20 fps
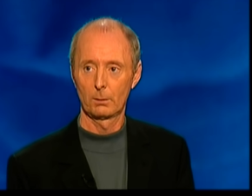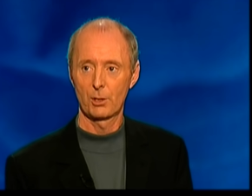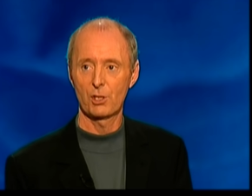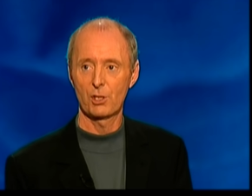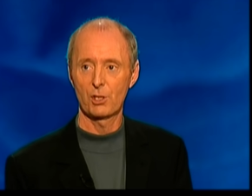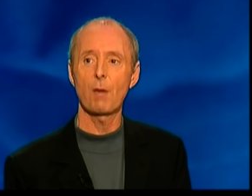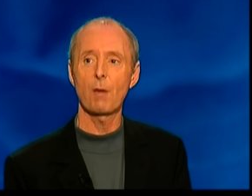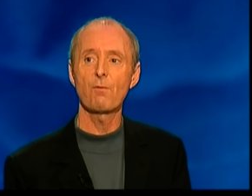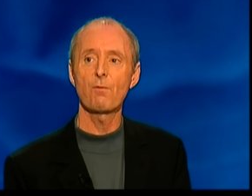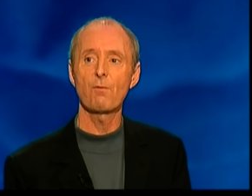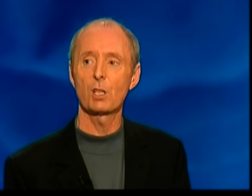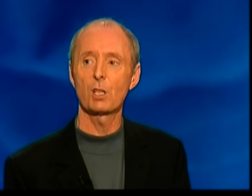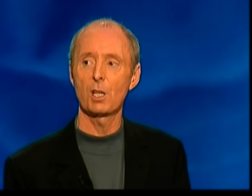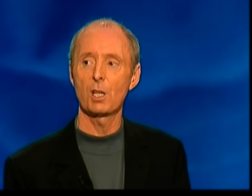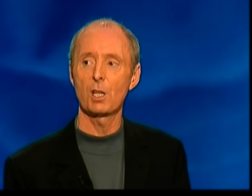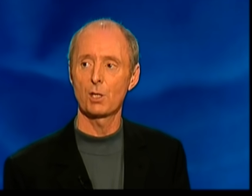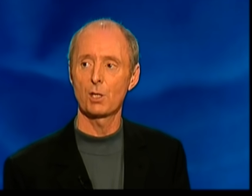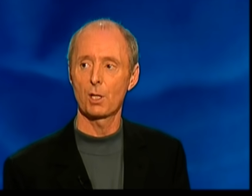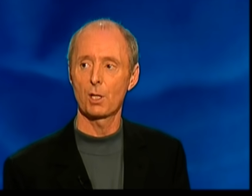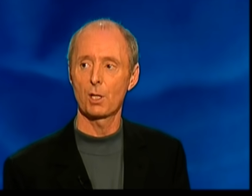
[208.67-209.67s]

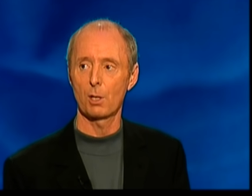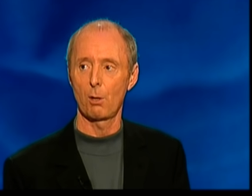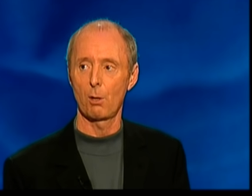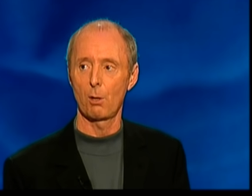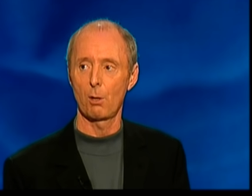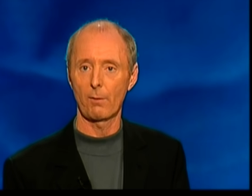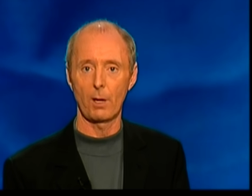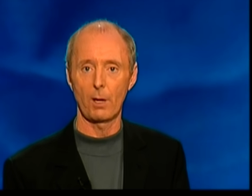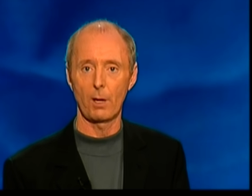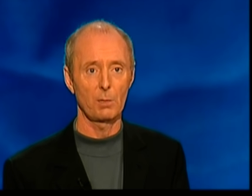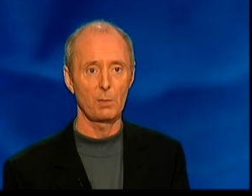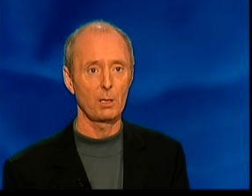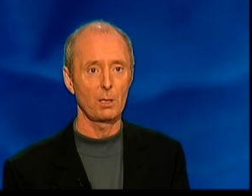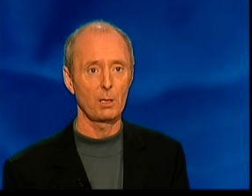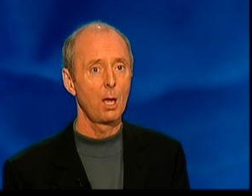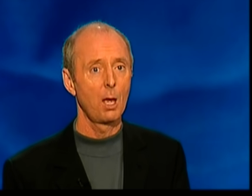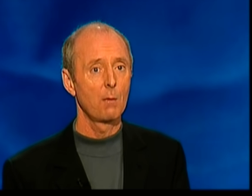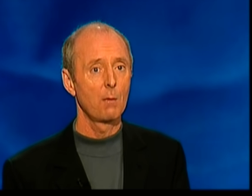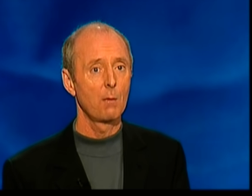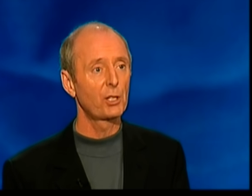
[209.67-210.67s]
17 years old. I've got my
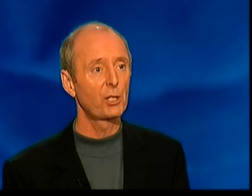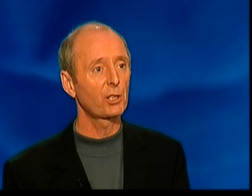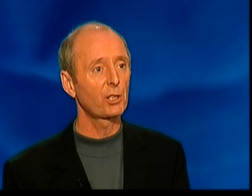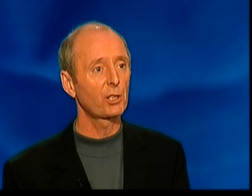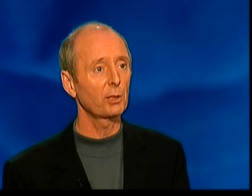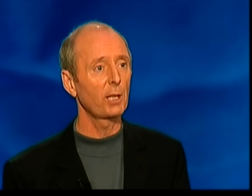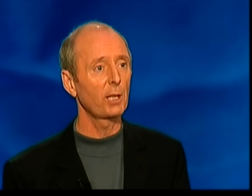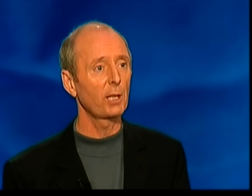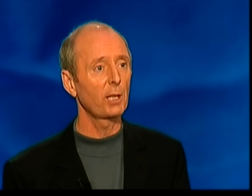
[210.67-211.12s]
son